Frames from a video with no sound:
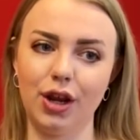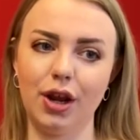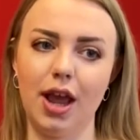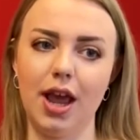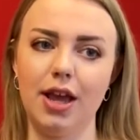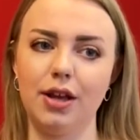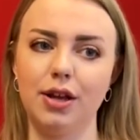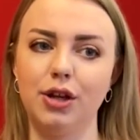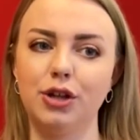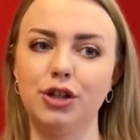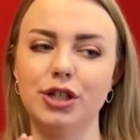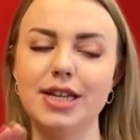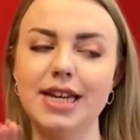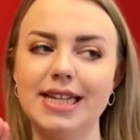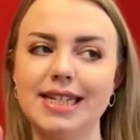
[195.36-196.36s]
you just
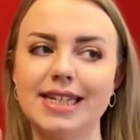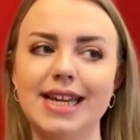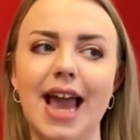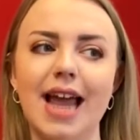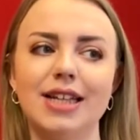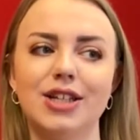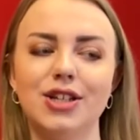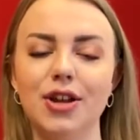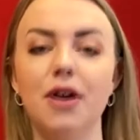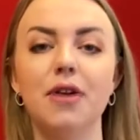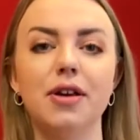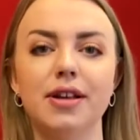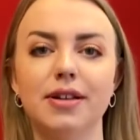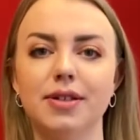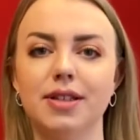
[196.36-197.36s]
need to get to know
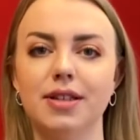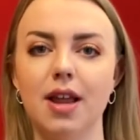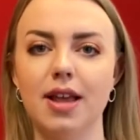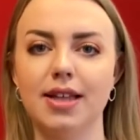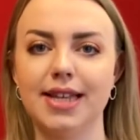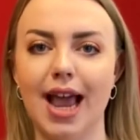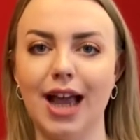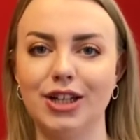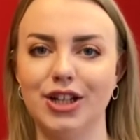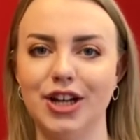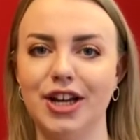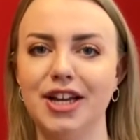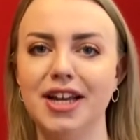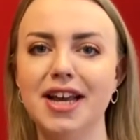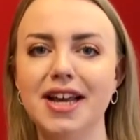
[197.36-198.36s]
your
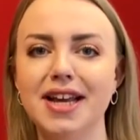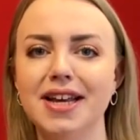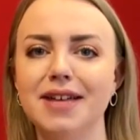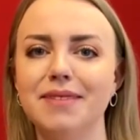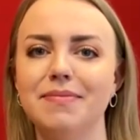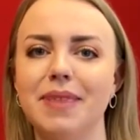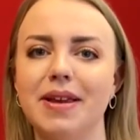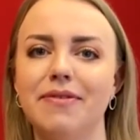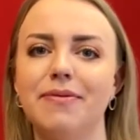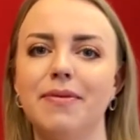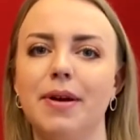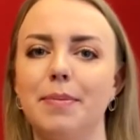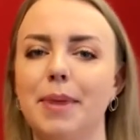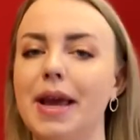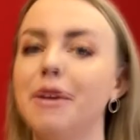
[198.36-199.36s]
section,
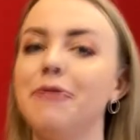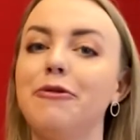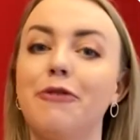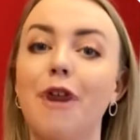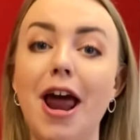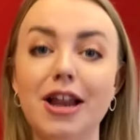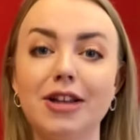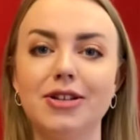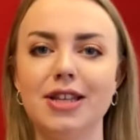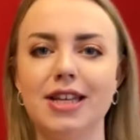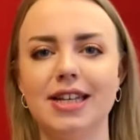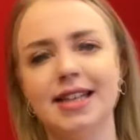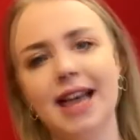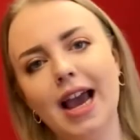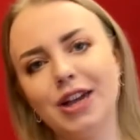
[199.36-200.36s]
become friends with your
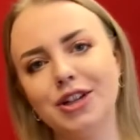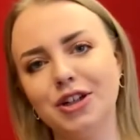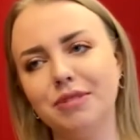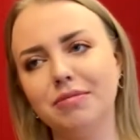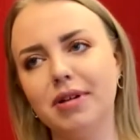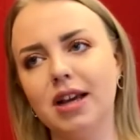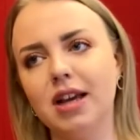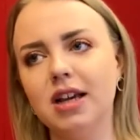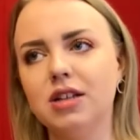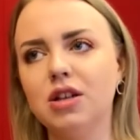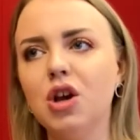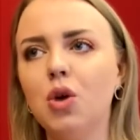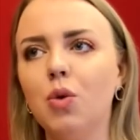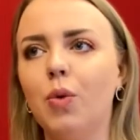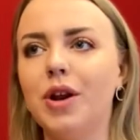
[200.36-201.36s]
section, because
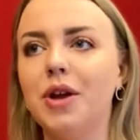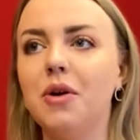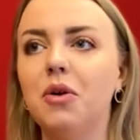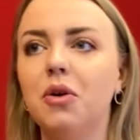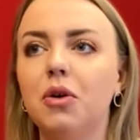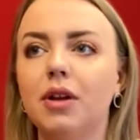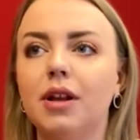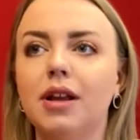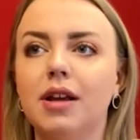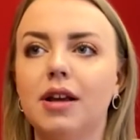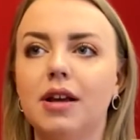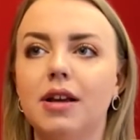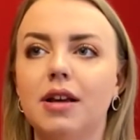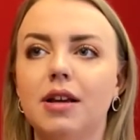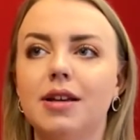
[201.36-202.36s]
when you all
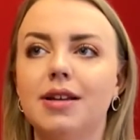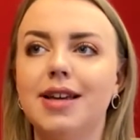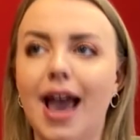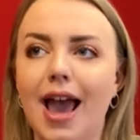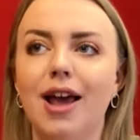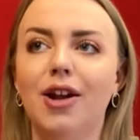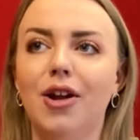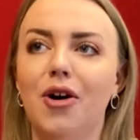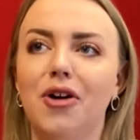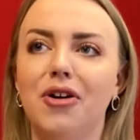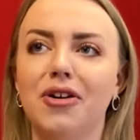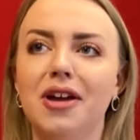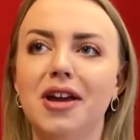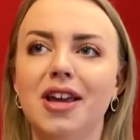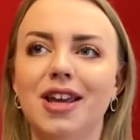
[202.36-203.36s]
get along,
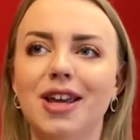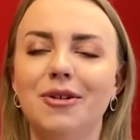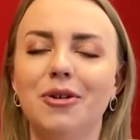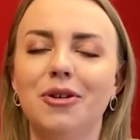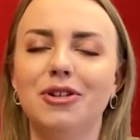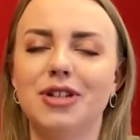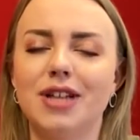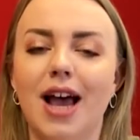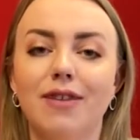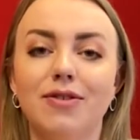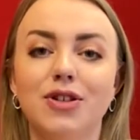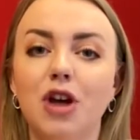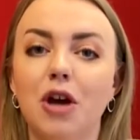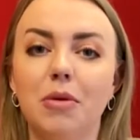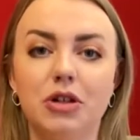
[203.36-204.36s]
you all just have
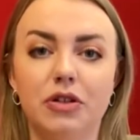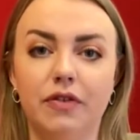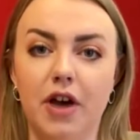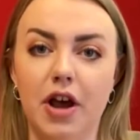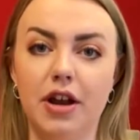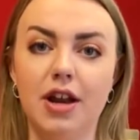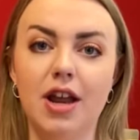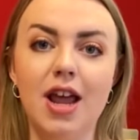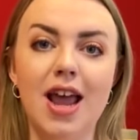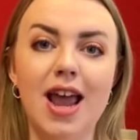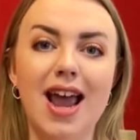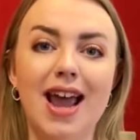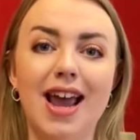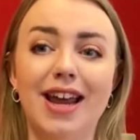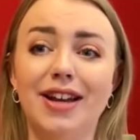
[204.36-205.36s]
so much fun
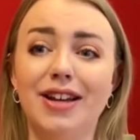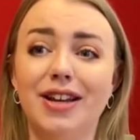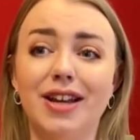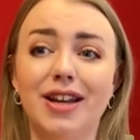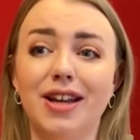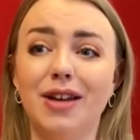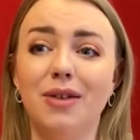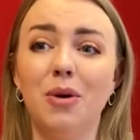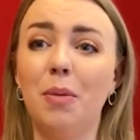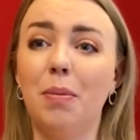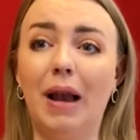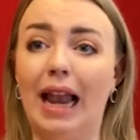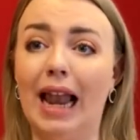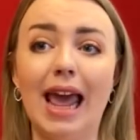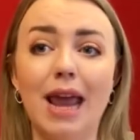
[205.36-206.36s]
and you all
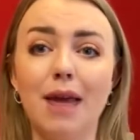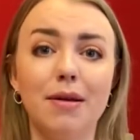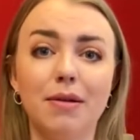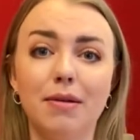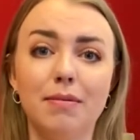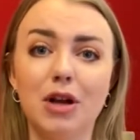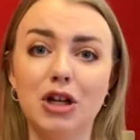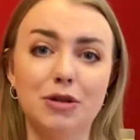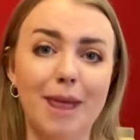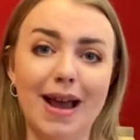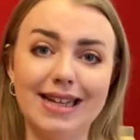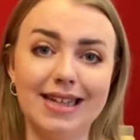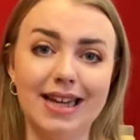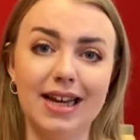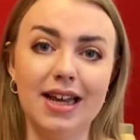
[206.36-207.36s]
play much
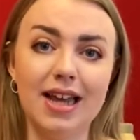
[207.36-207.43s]
better.